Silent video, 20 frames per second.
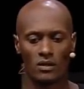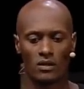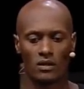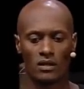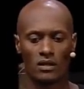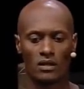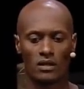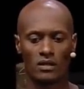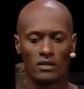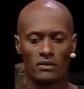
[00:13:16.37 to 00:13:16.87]

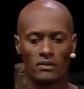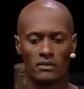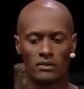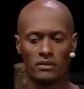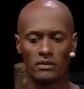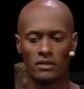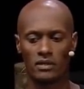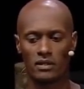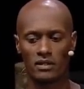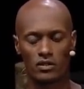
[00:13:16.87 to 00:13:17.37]
uh,
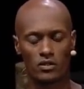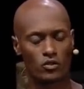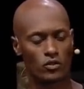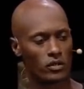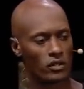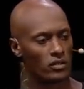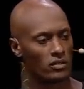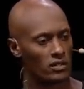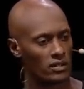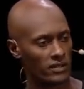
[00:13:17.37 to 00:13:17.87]
the
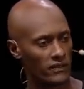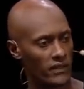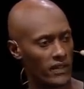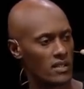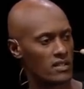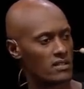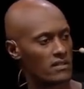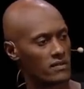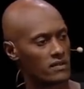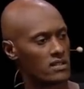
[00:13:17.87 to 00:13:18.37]
historical
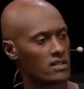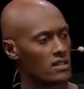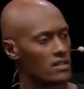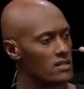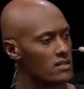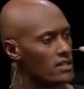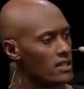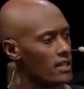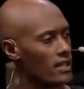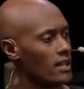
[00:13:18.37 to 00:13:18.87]
events of the
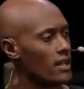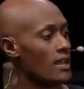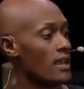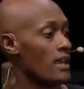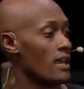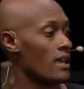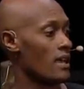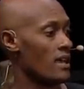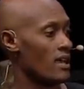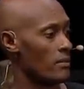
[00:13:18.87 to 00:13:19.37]
genocide,
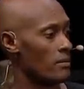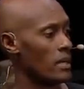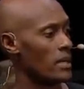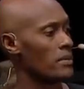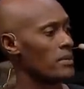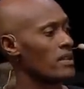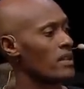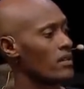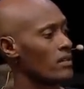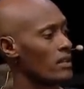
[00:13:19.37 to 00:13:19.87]
and
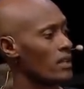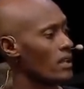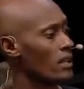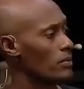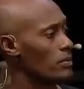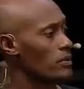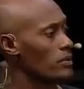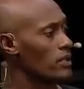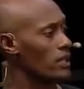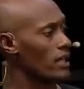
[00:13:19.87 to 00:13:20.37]
maybe that'll
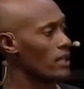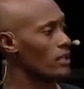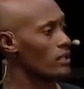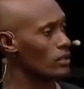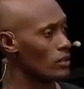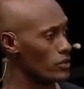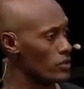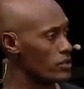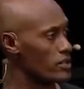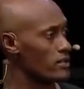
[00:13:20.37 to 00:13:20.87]
help you gain
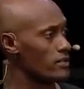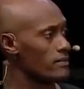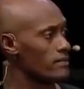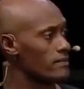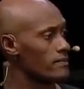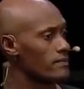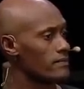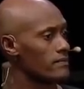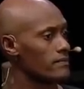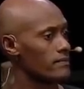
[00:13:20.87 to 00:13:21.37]
closure.
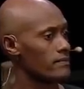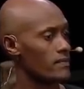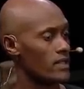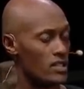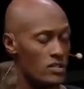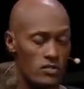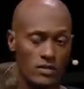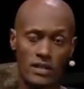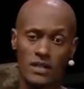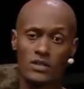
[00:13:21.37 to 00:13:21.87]
And
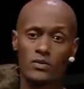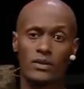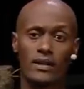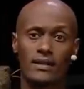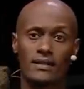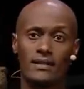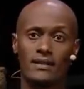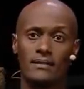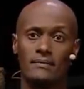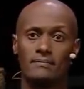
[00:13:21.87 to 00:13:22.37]
so that's what I
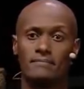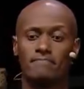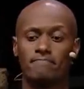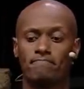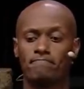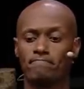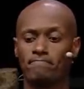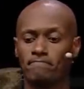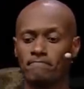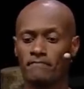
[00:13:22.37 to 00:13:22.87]
did.
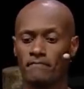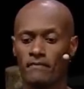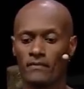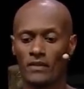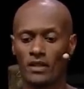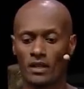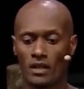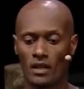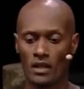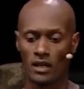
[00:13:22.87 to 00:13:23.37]

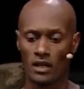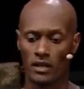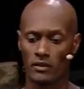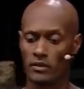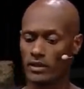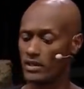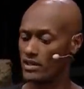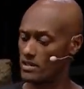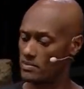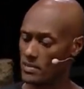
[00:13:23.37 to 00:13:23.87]
I
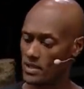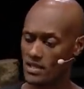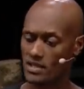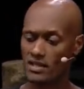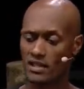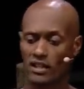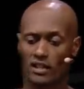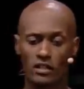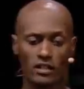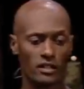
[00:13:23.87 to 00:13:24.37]
read as much as
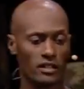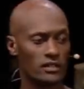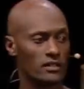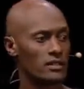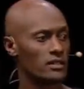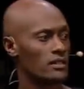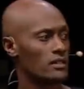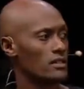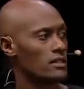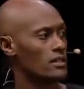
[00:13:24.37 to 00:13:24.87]
I could,
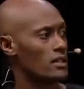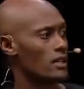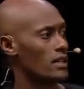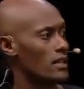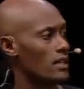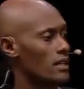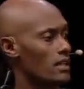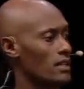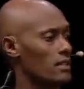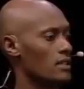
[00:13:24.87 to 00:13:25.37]

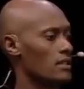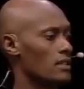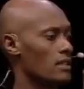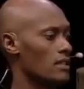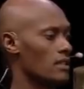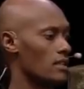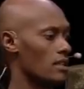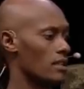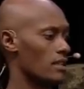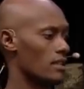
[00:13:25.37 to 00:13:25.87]
uh,
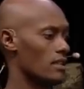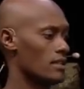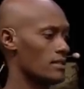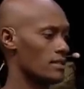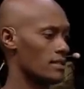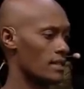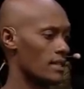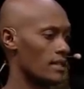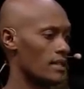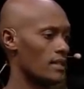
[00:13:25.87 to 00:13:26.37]

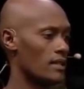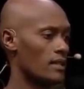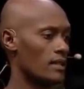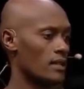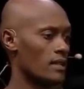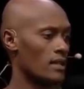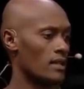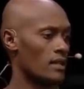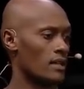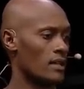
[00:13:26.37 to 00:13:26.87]
and uh,
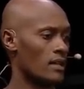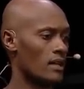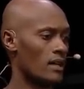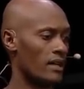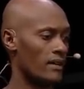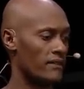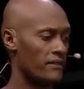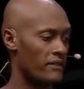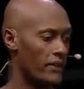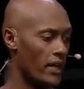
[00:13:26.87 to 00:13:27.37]

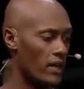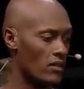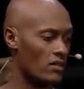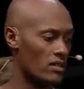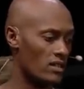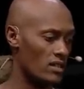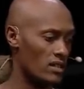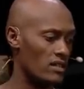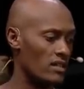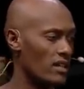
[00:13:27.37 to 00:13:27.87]
I found
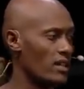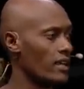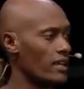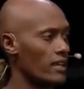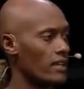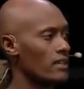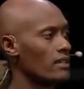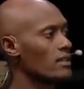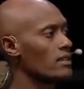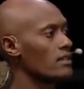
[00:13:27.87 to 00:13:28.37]
in a nugget